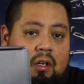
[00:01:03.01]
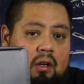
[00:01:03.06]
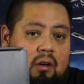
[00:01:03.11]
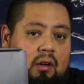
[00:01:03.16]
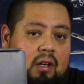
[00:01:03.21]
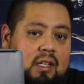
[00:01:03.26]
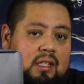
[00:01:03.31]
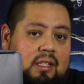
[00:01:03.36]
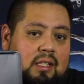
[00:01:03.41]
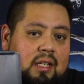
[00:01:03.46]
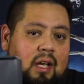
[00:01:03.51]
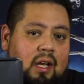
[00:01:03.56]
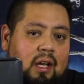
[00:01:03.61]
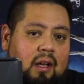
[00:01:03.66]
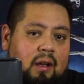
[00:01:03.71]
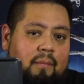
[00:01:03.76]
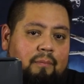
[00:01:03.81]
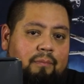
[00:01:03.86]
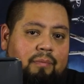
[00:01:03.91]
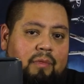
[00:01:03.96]
There is
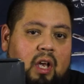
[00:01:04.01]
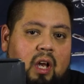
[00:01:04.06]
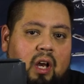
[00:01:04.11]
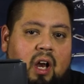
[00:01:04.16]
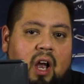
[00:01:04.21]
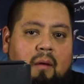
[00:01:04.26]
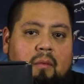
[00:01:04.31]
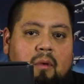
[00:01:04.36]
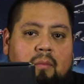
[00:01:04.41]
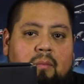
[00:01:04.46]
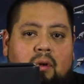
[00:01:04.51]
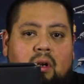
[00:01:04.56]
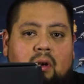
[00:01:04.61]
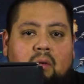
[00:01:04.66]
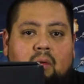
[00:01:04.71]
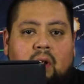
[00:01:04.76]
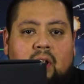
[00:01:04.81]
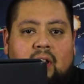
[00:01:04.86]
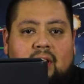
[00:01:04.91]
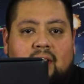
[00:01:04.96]
um, a comic book
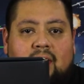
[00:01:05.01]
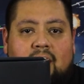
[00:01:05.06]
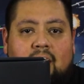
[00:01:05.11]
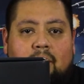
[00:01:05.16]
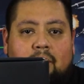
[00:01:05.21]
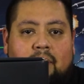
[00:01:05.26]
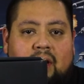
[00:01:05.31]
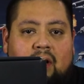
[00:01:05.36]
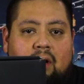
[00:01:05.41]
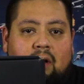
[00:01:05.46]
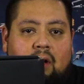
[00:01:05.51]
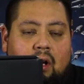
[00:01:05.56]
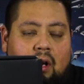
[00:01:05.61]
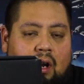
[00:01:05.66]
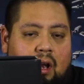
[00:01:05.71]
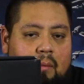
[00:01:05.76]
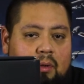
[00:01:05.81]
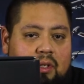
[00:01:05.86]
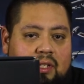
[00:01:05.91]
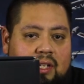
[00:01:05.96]
where he did appear a
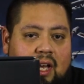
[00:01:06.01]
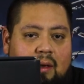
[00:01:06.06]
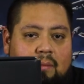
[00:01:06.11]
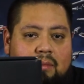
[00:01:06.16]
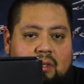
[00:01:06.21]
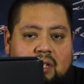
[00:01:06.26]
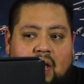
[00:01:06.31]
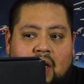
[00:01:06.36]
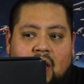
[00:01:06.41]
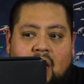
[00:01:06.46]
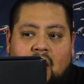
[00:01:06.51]
couple times,